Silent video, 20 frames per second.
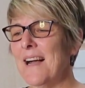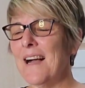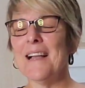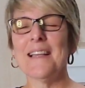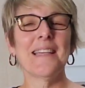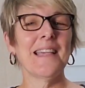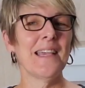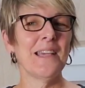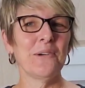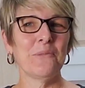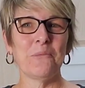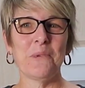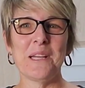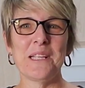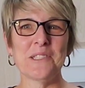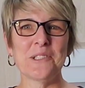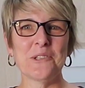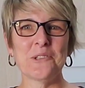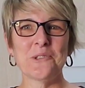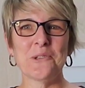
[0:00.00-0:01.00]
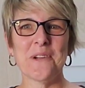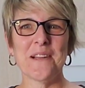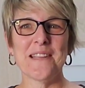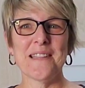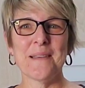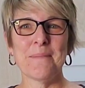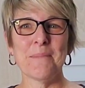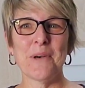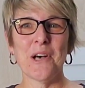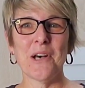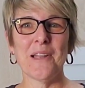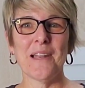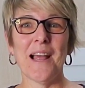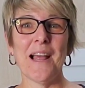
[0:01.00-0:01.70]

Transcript: I can't wait to try them on.